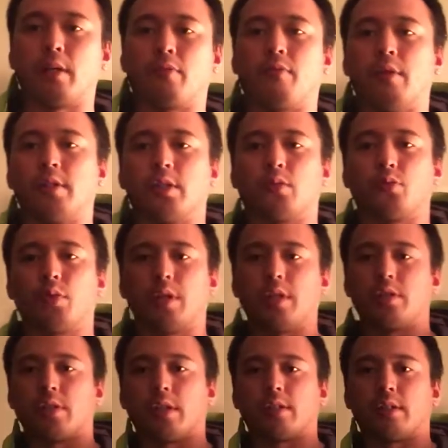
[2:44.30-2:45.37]
difference is
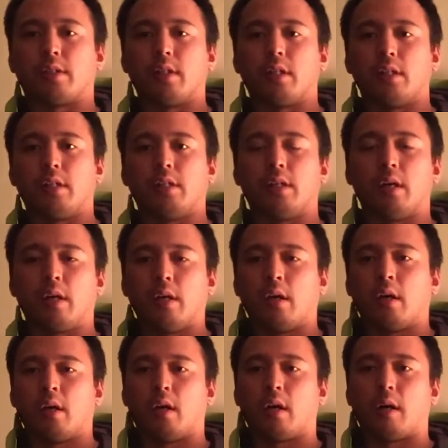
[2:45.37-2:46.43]
really just the
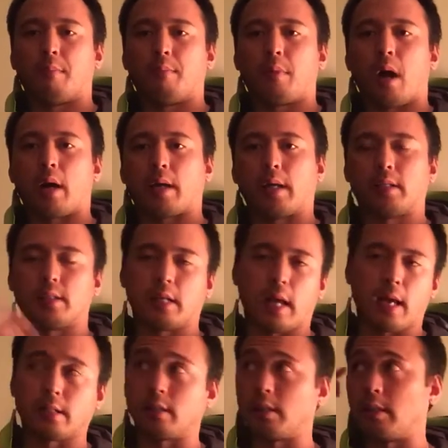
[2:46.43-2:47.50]
pockets. It
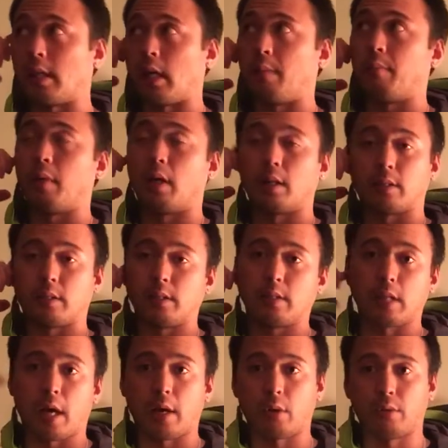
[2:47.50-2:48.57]
has the same
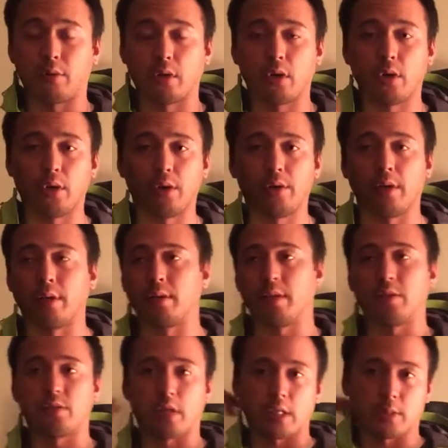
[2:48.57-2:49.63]
design on the hood and the
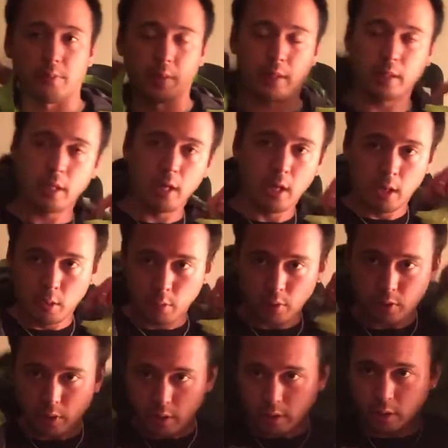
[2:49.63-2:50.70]
adjustment,
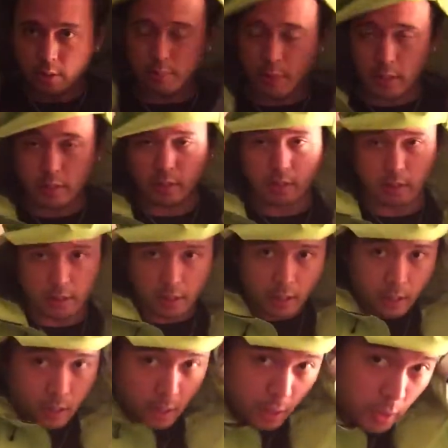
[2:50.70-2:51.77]
which is basically
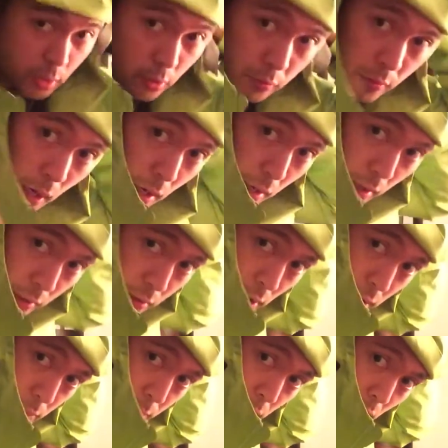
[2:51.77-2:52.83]
you've got an
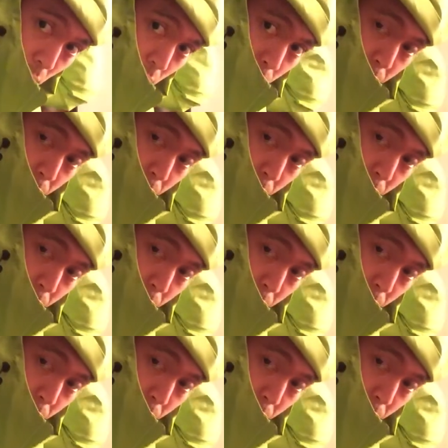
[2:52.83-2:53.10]
adjustment on the